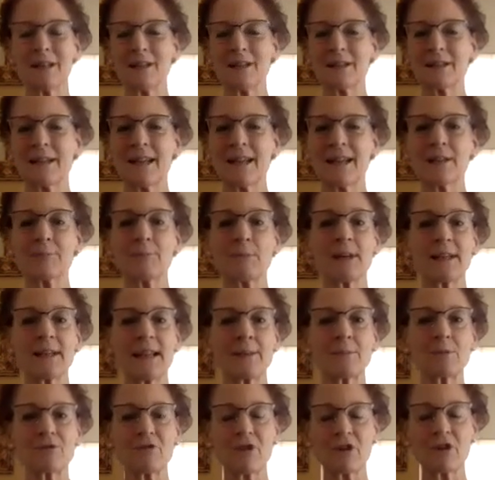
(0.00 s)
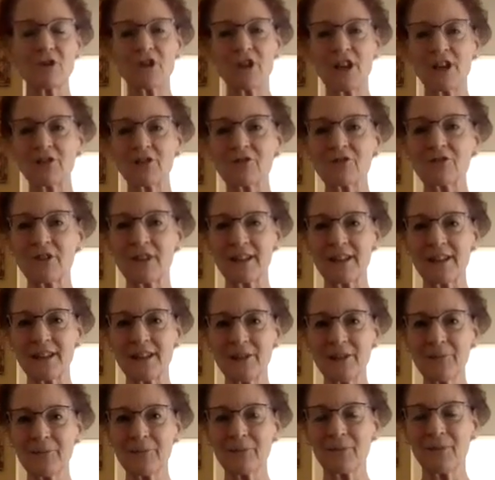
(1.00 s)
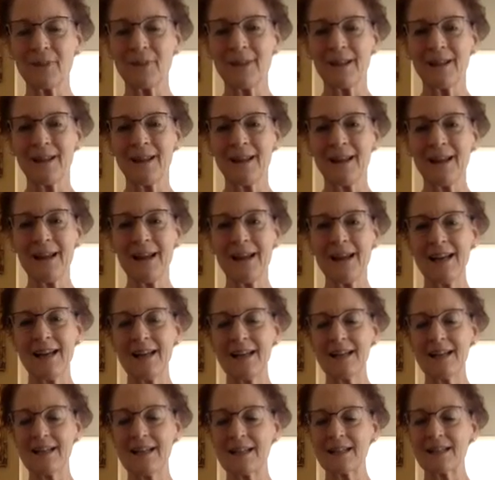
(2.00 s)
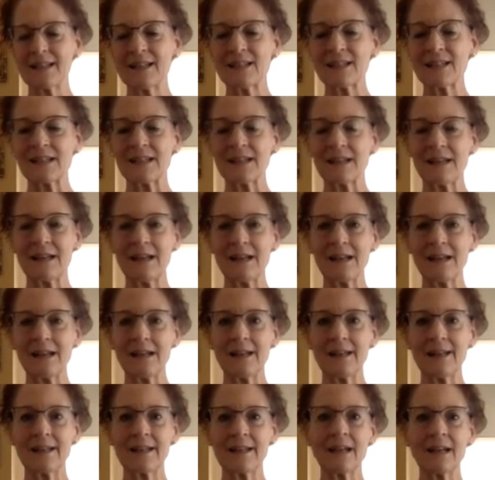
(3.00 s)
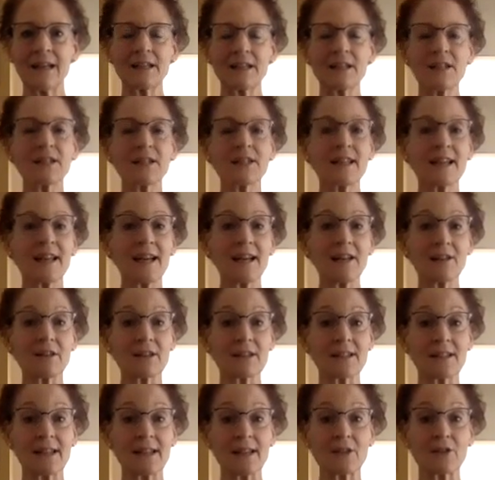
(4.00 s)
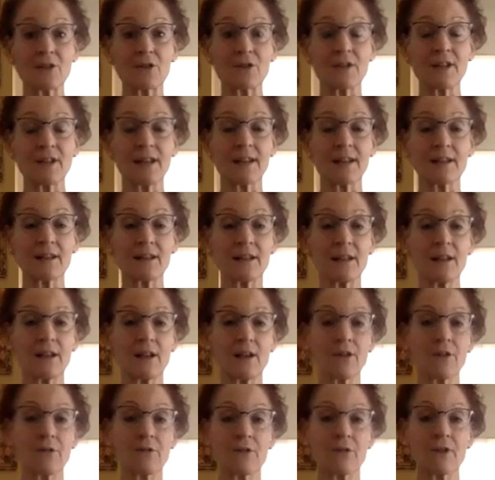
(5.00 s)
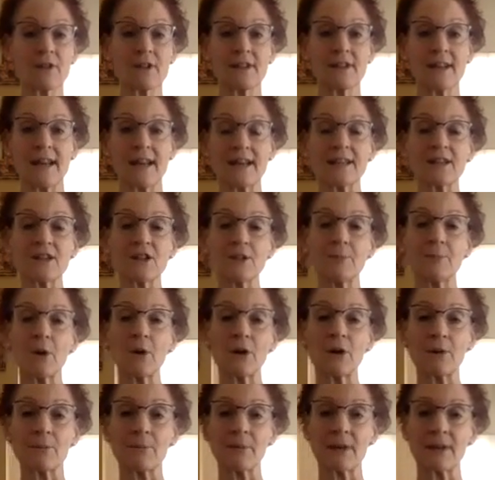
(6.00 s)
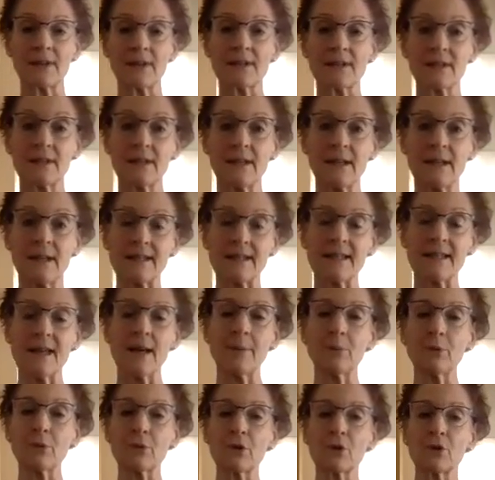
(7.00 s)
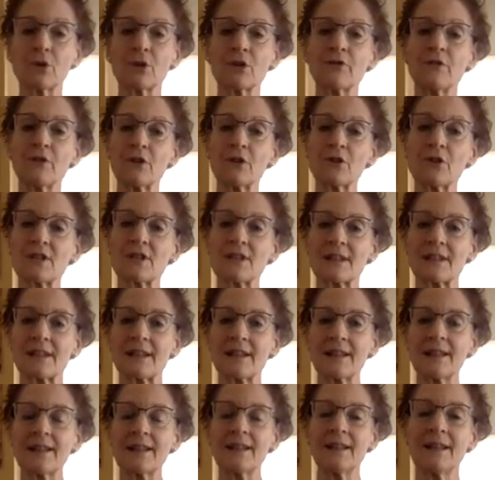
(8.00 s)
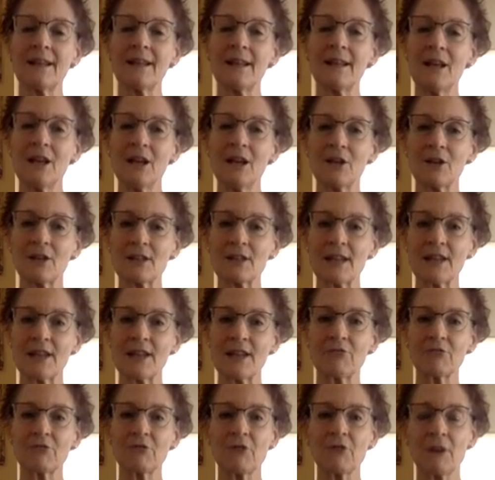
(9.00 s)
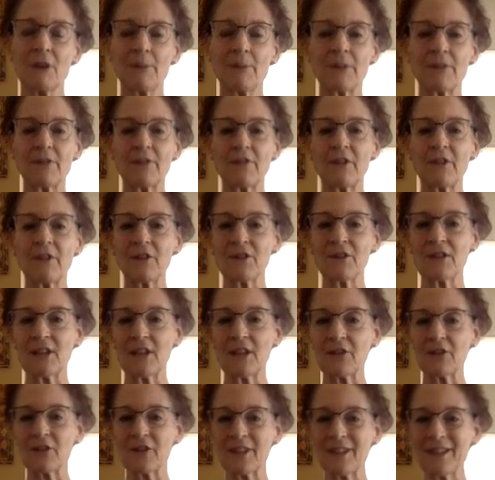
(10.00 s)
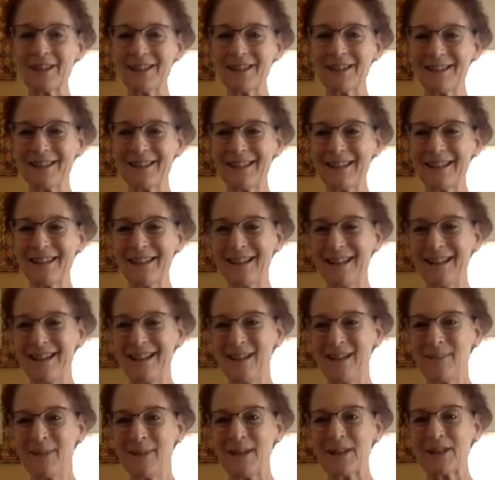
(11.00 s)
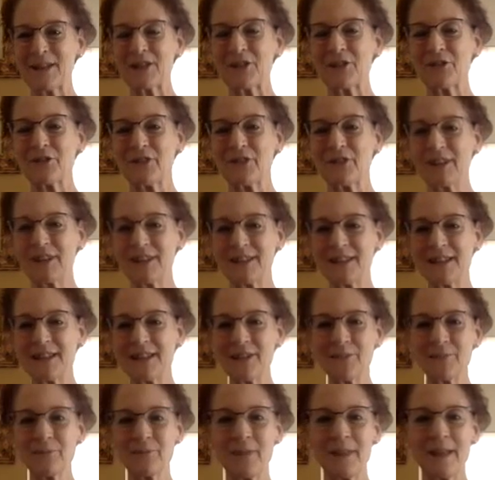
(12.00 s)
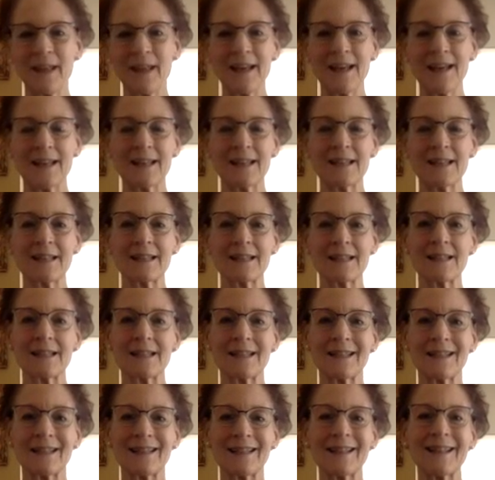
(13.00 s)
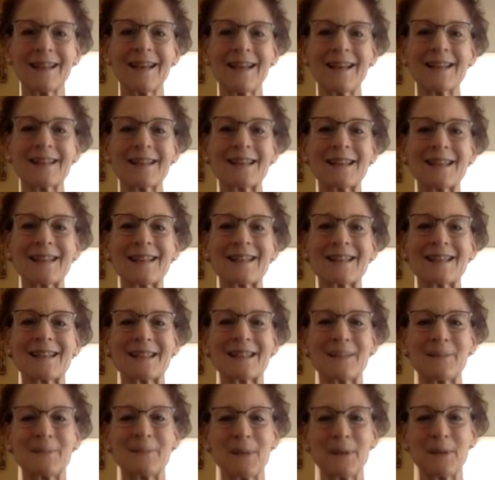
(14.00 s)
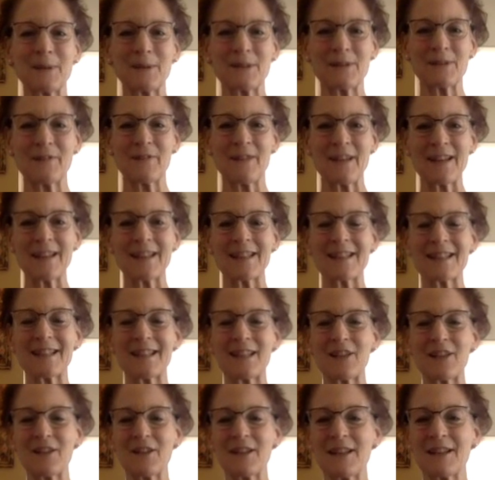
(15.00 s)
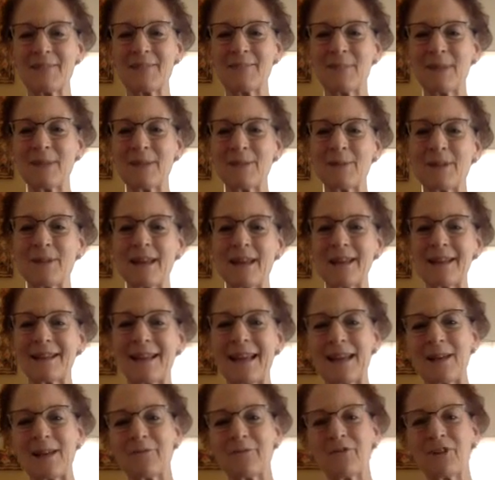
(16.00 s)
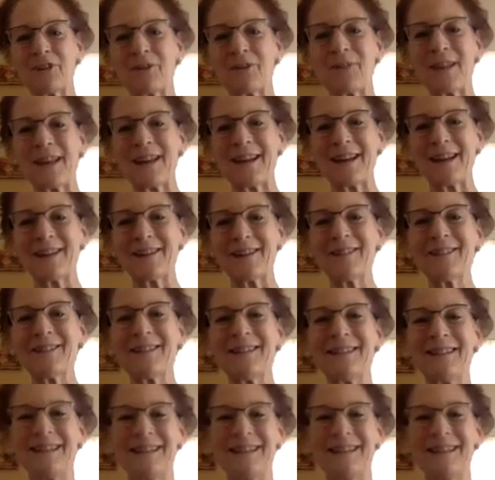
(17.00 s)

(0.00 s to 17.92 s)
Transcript: Again, my name's Rochelle Reea, and I got into the Alexander technique through the dance department at Temple University because I grew up in Philadelphia, Pennsylvania, and yes, I see some faces here that maybe they came from there.